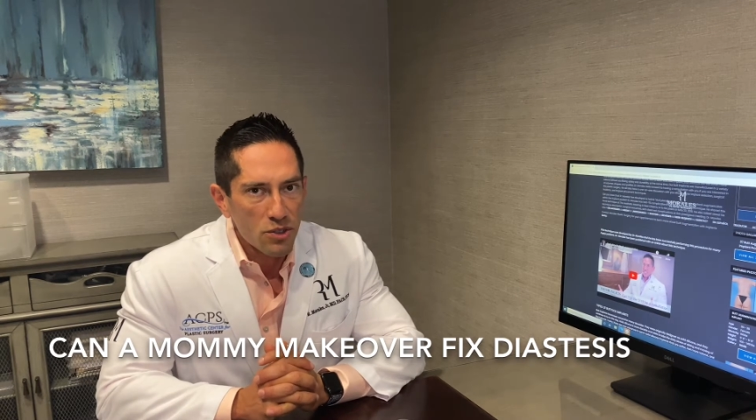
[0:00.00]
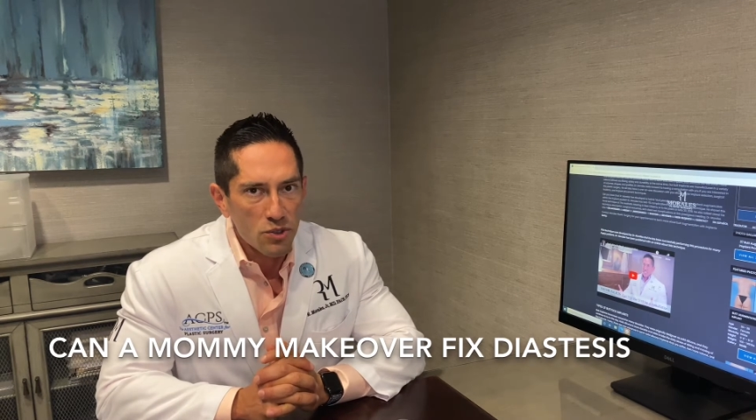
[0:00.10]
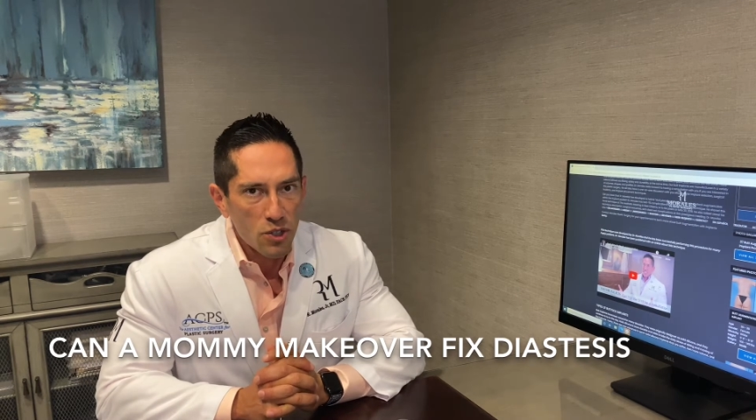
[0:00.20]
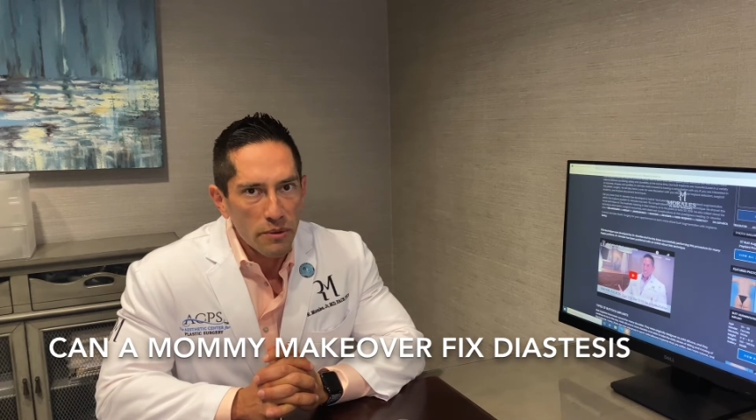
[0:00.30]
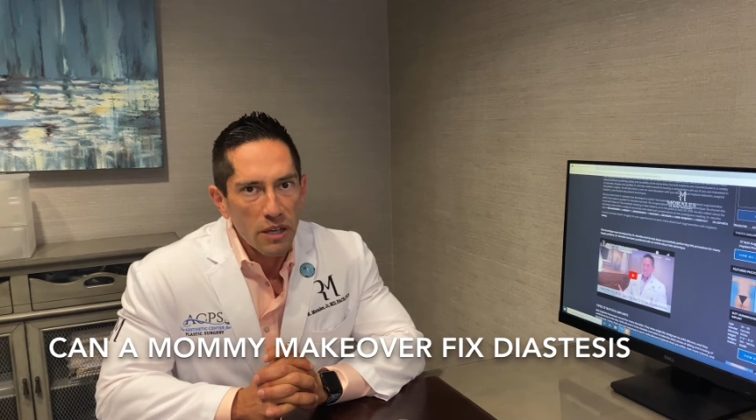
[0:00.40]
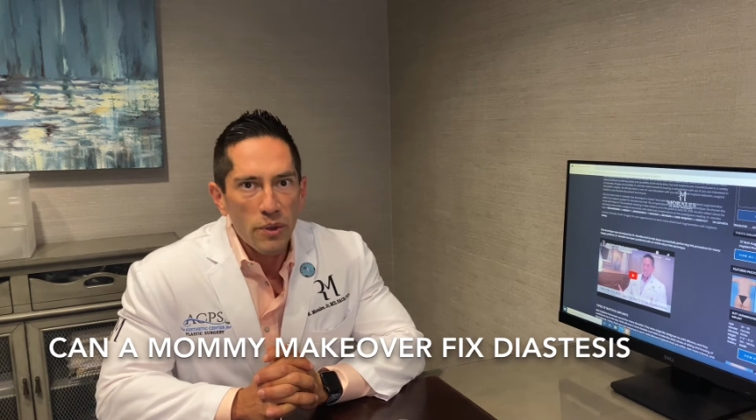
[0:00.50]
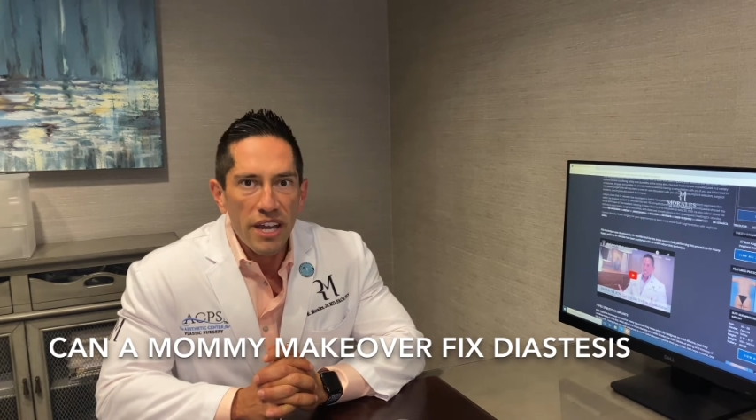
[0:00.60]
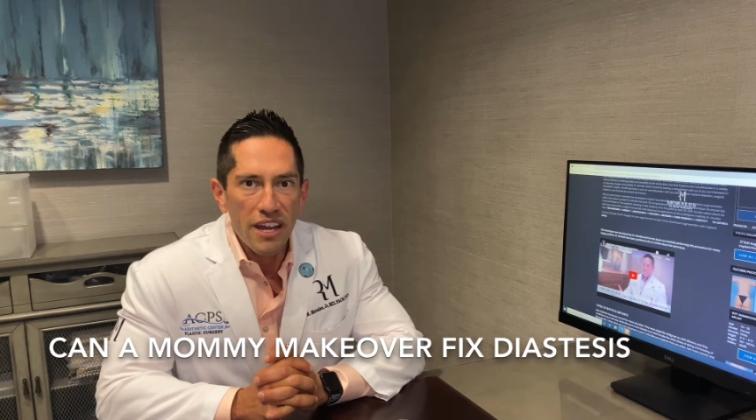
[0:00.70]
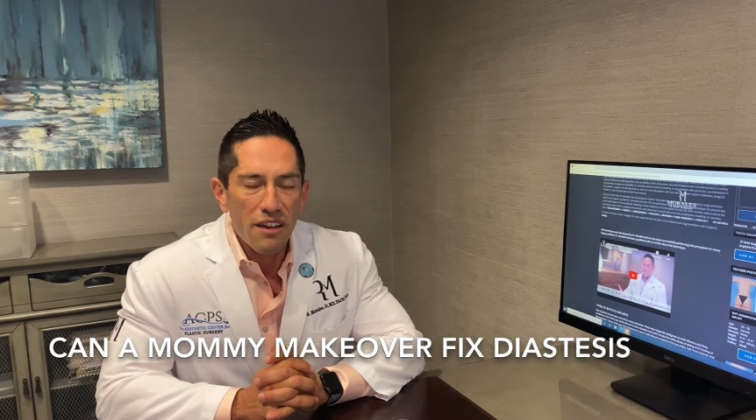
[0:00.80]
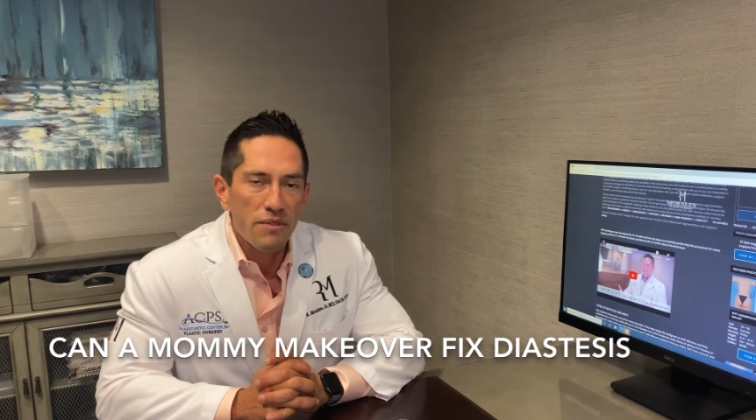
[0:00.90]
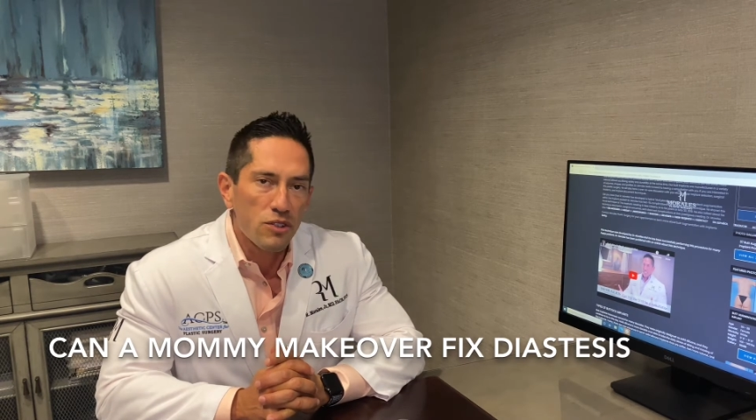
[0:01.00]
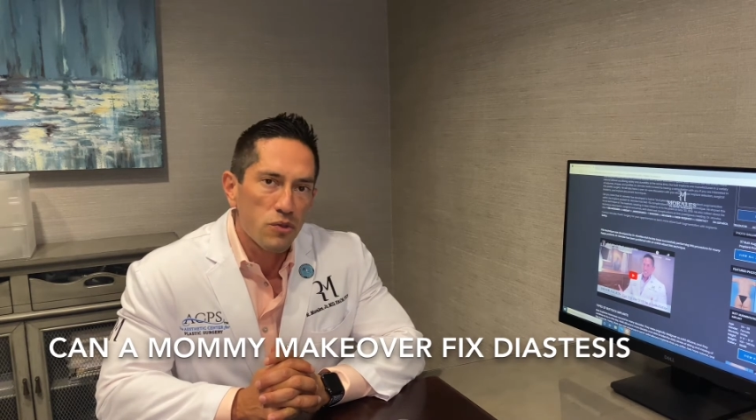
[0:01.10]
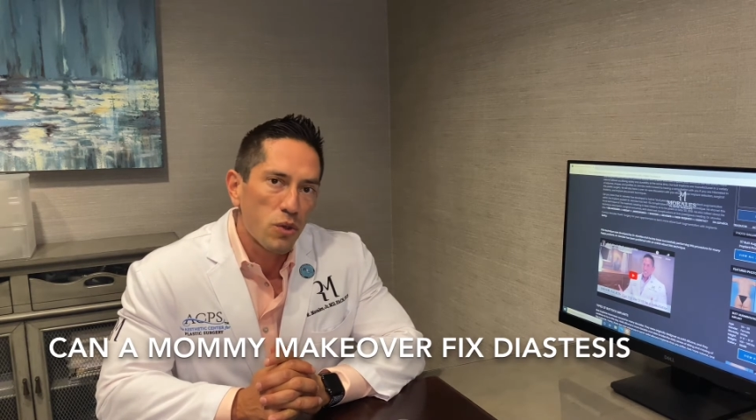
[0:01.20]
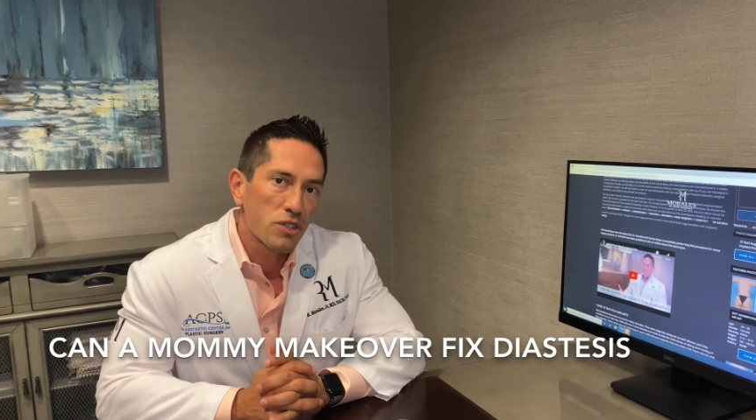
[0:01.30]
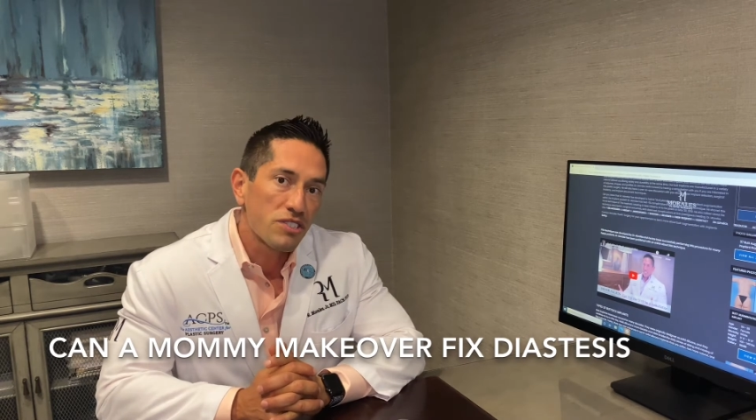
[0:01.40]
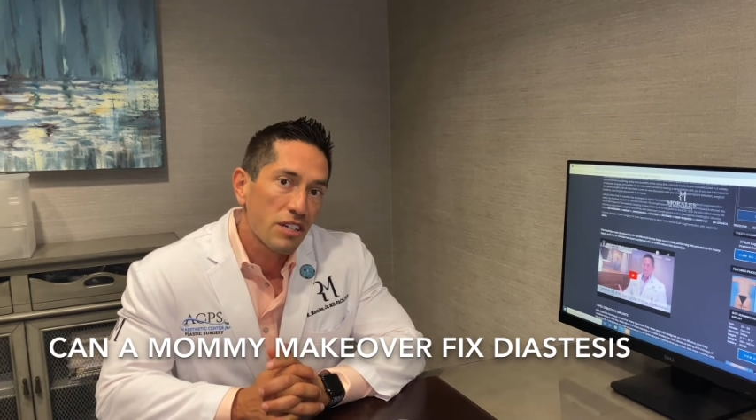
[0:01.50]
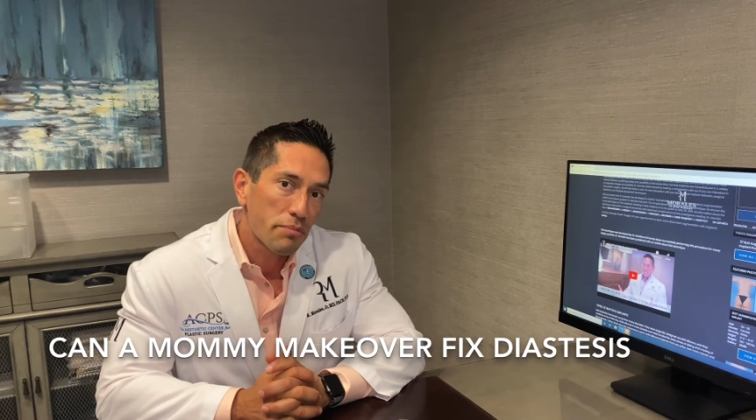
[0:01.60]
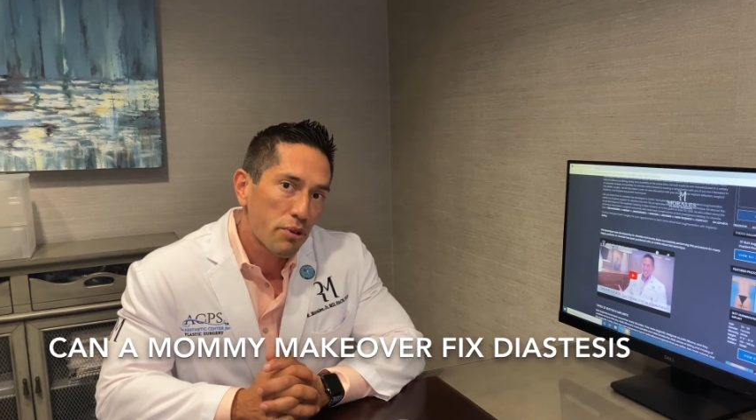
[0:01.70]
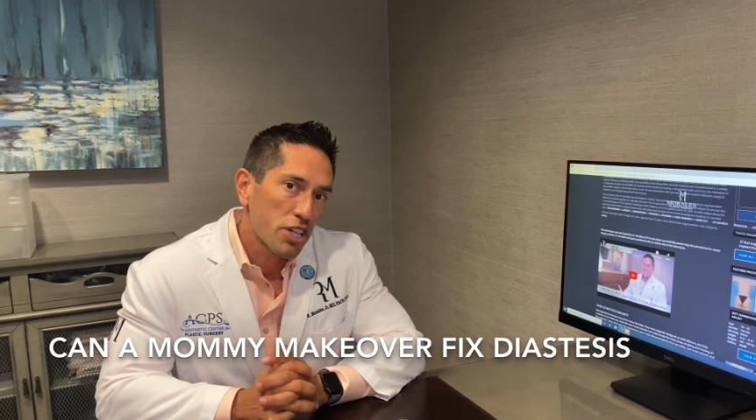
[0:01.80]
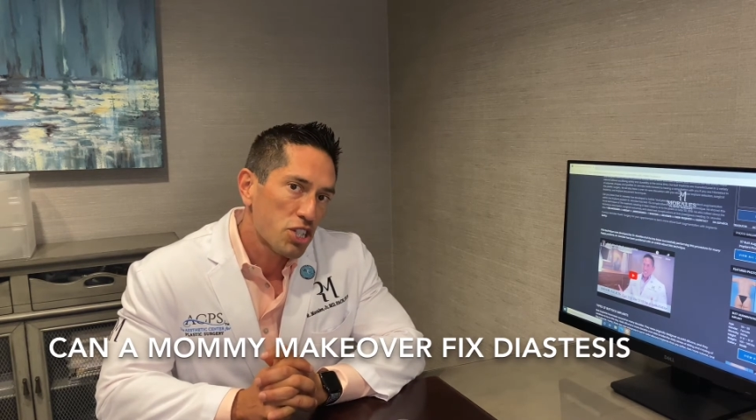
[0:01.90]
term that we have is for the
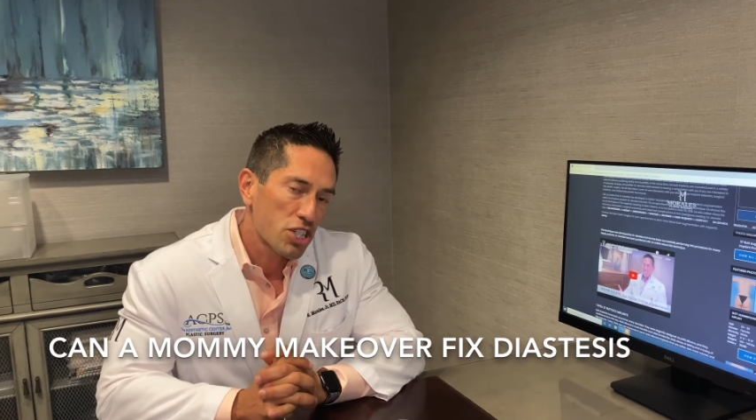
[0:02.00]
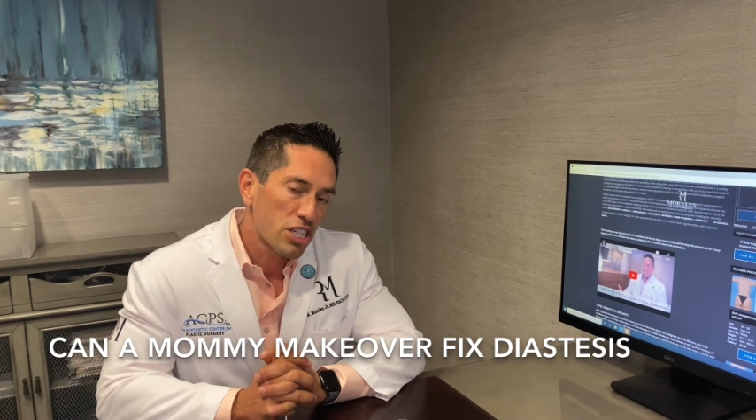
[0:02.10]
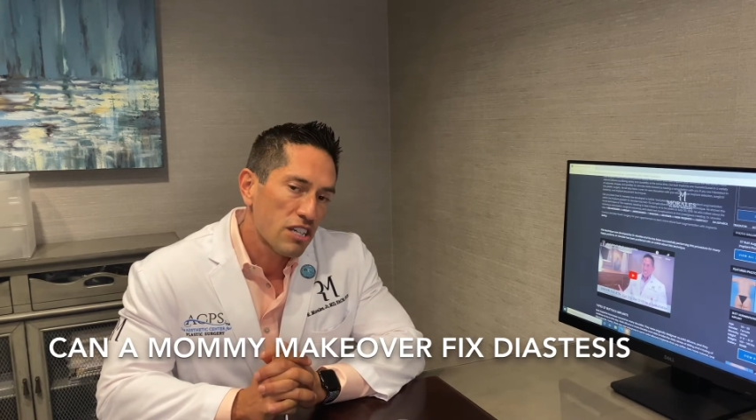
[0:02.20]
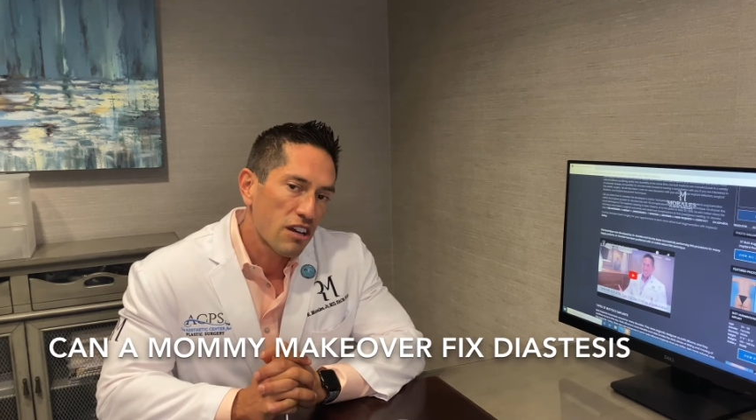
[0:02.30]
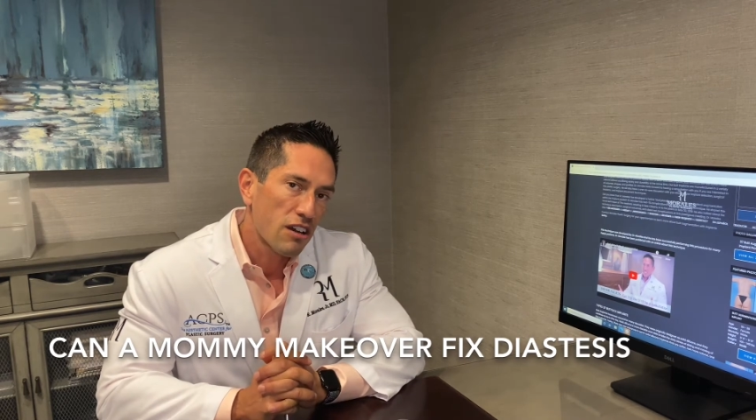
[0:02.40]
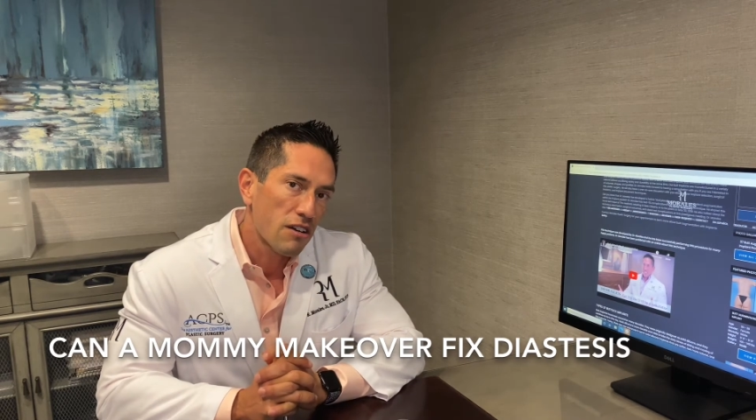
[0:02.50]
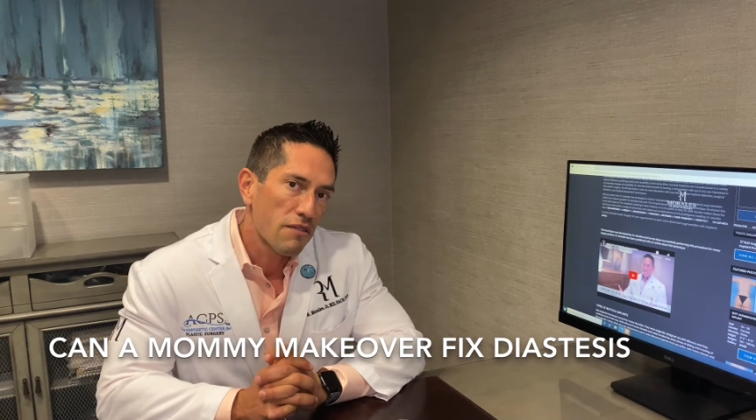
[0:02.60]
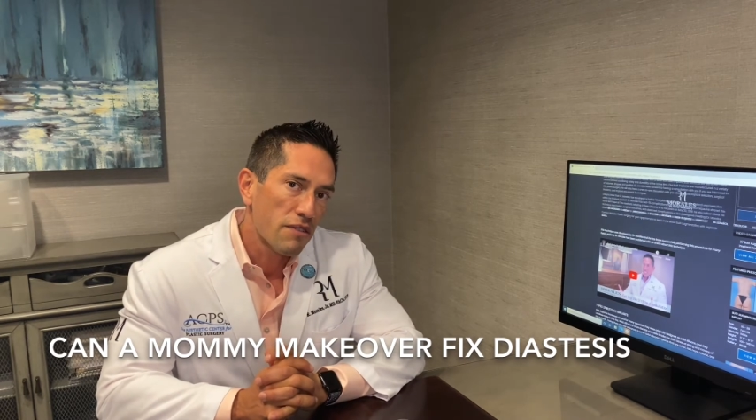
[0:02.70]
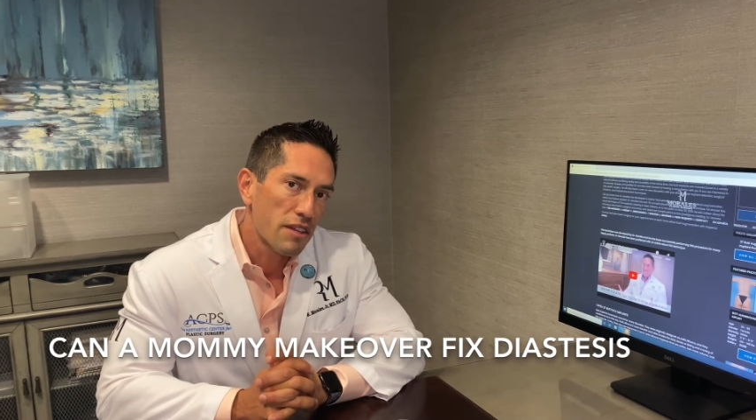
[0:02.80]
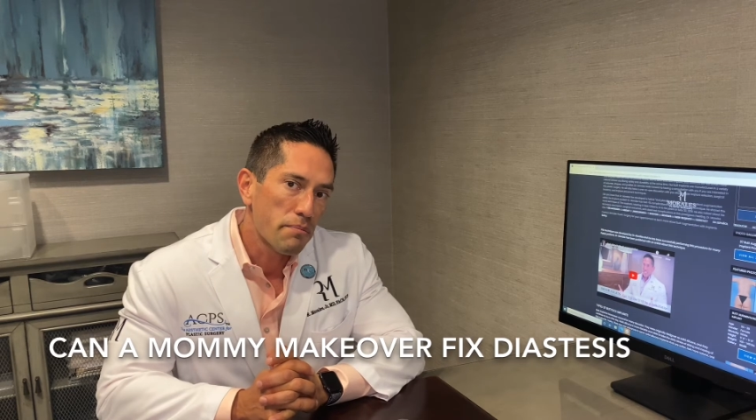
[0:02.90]
separation of the